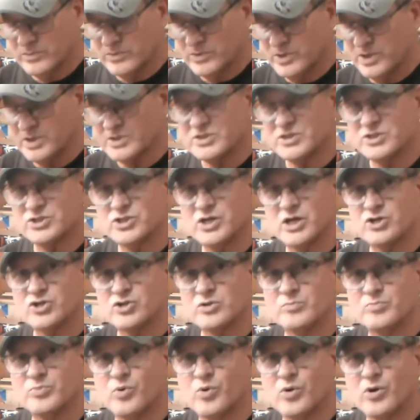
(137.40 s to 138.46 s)
dust
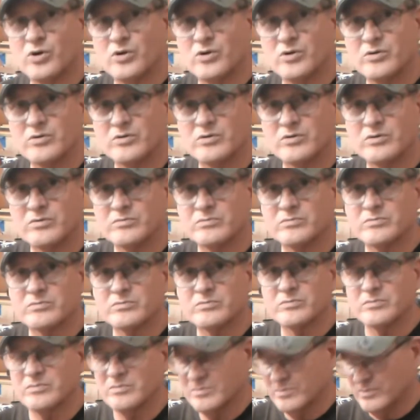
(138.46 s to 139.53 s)
ejection port,
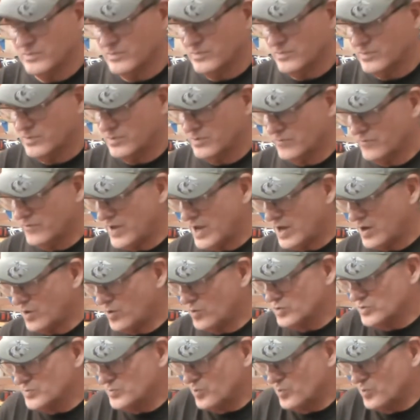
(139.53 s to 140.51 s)
or vac hose